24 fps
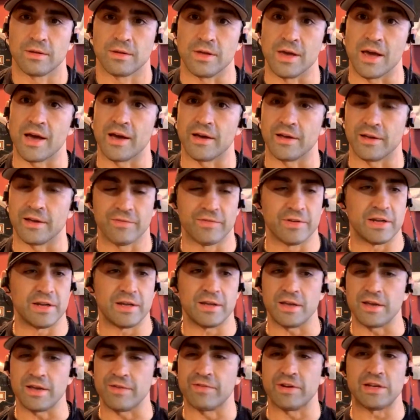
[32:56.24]
Yeah, even
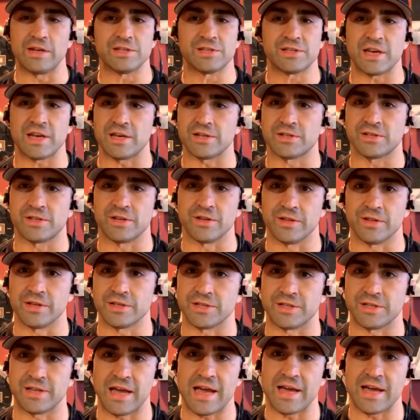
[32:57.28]
he says to this
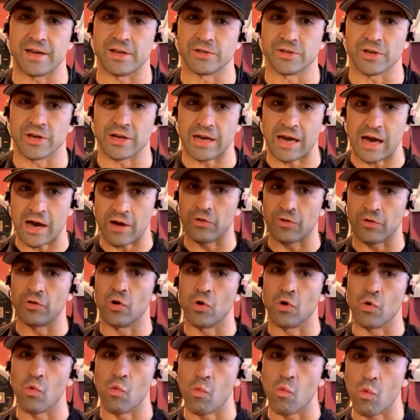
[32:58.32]
day, he's like, "I don't know
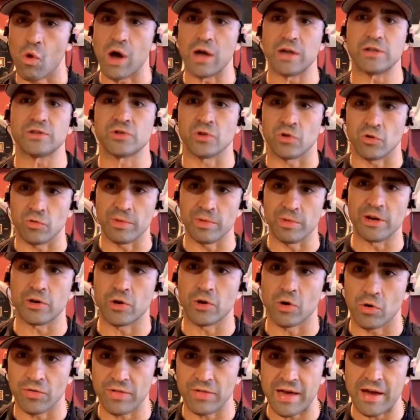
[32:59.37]
what told me to
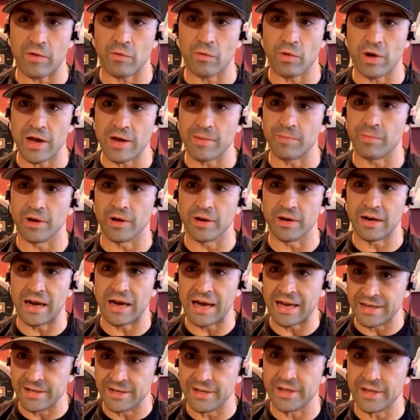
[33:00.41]
go that way, but
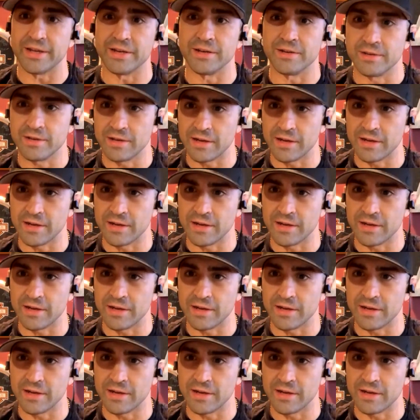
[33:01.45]
I did."